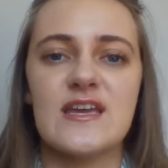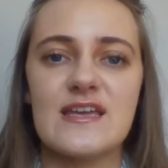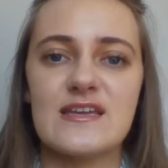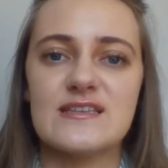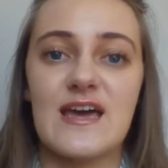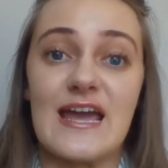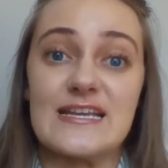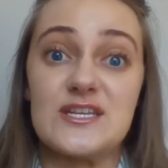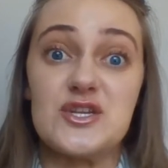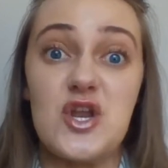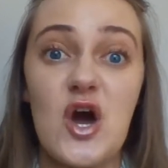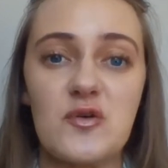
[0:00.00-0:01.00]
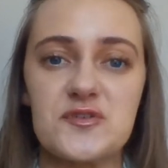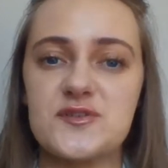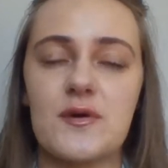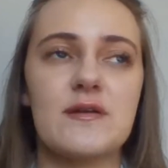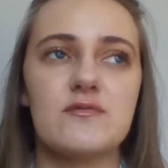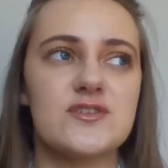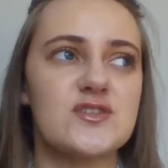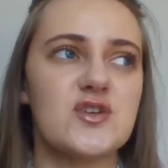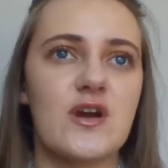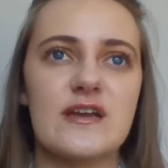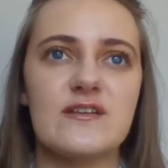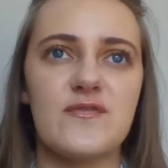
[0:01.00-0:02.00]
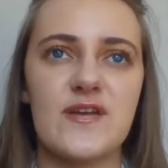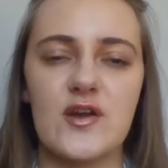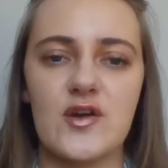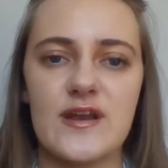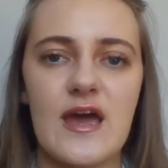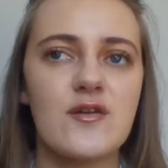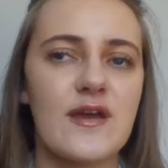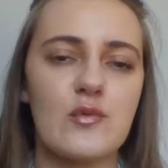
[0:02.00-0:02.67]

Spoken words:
And I didn't know, so I was trying to figure it out.